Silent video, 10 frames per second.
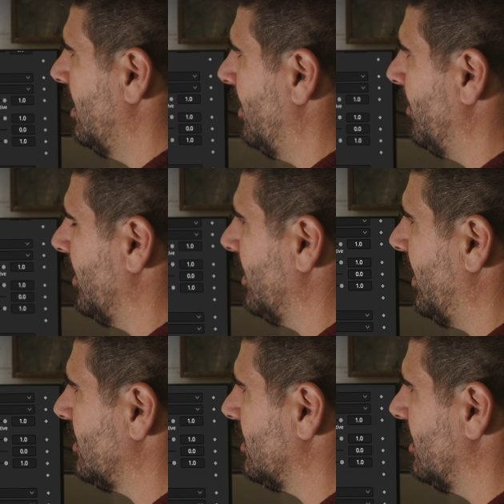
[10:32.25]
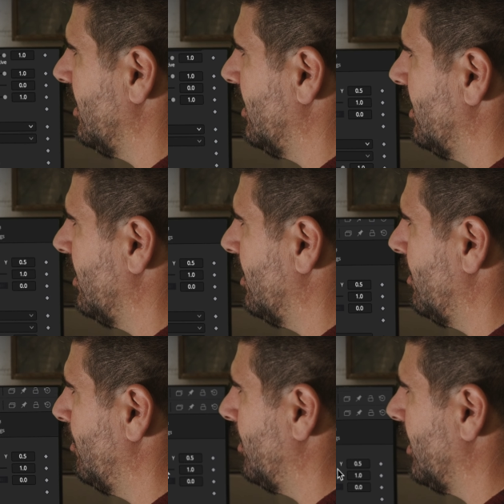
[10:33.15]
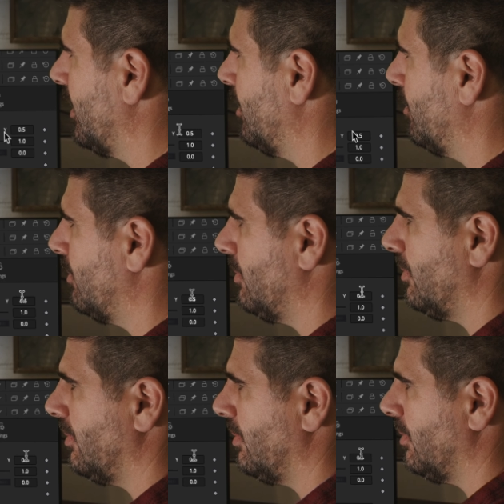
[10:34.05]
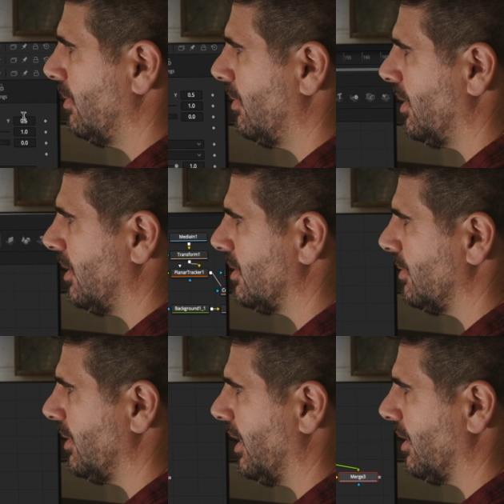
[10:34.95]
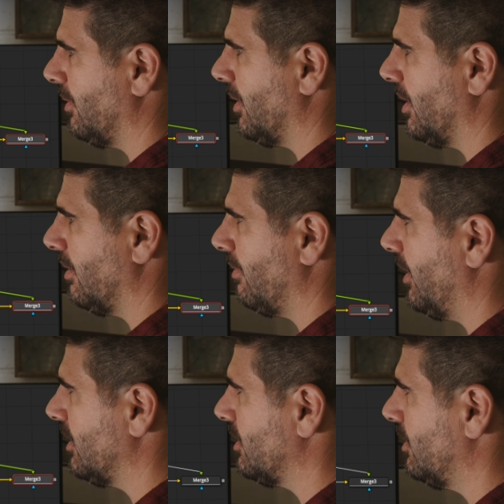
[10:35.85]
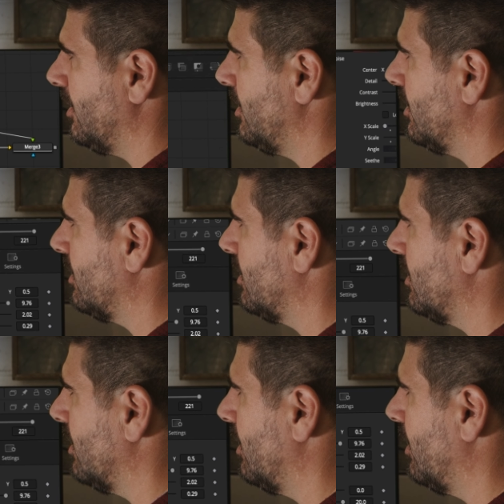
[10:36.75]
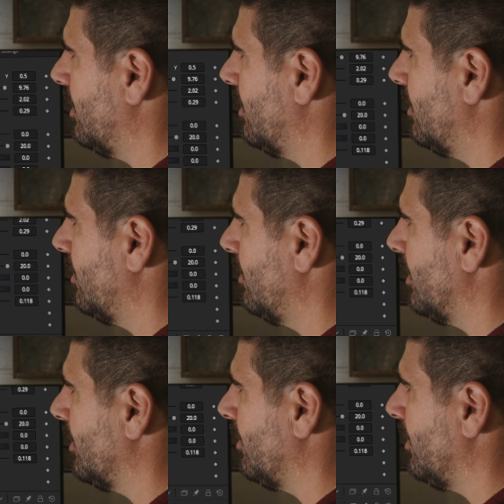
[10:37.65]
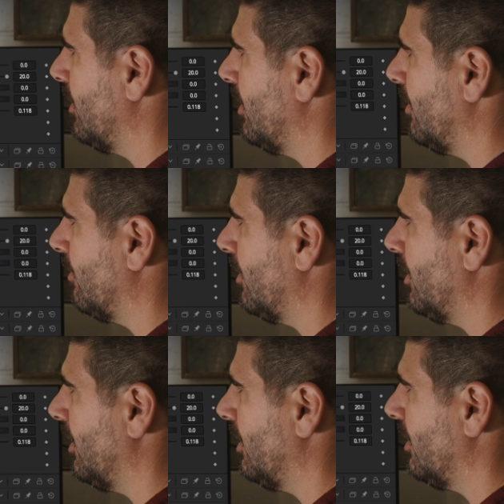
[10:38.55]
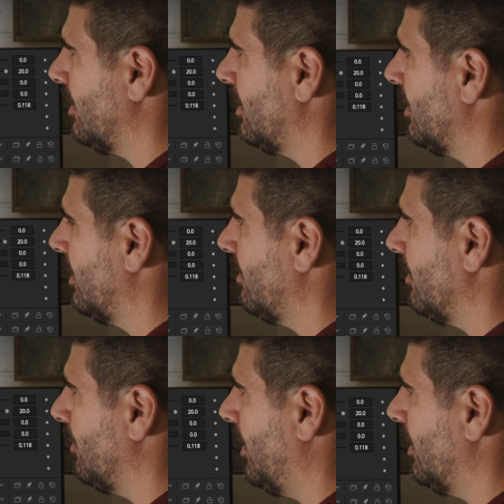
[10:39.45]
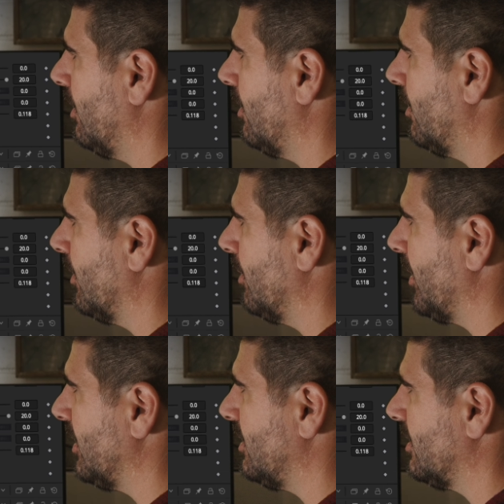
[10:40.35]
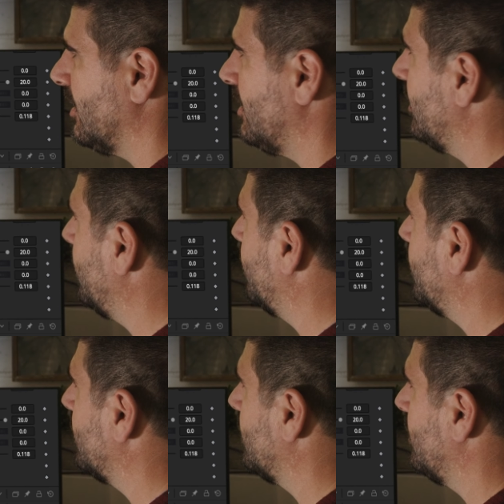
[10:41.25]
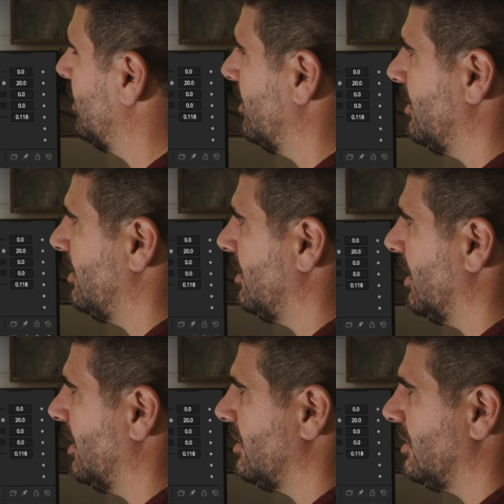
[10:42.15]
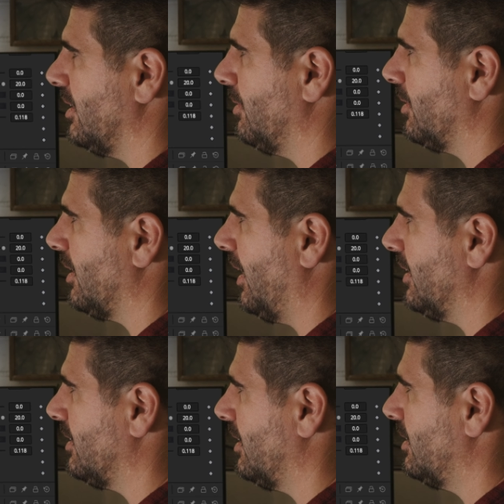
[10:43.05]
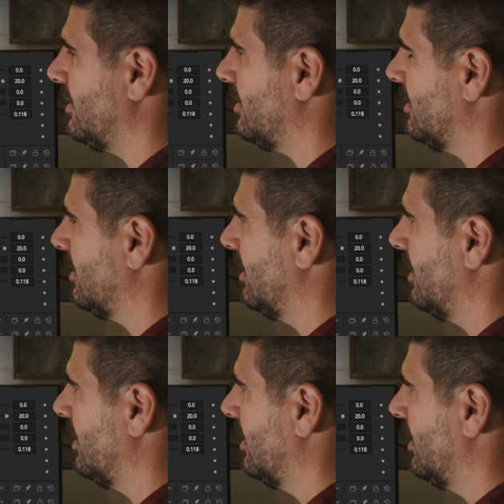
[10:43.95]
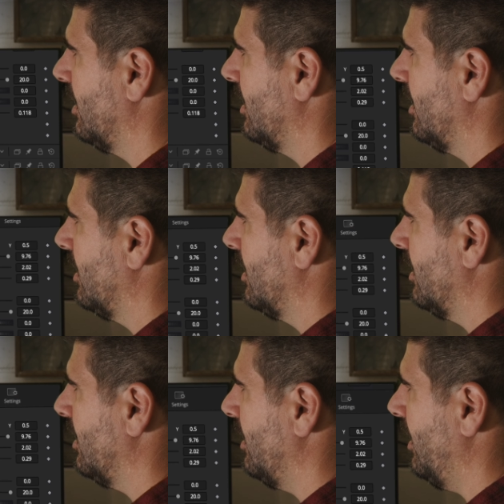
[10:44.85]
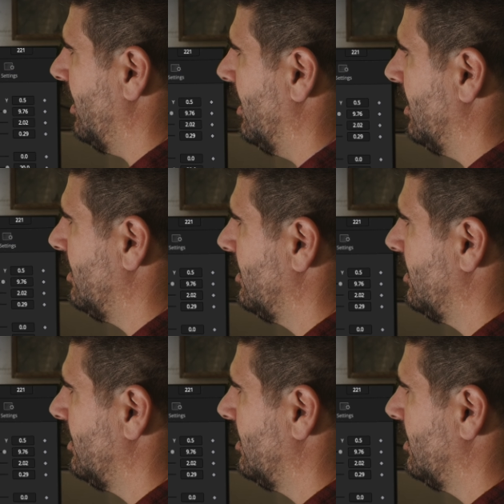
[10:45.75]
And we can actually, bring up, what else have we got going on in our fast noise? So we can invert it if we want, or we can make it discontinuous and kind of see what that does. Yeah.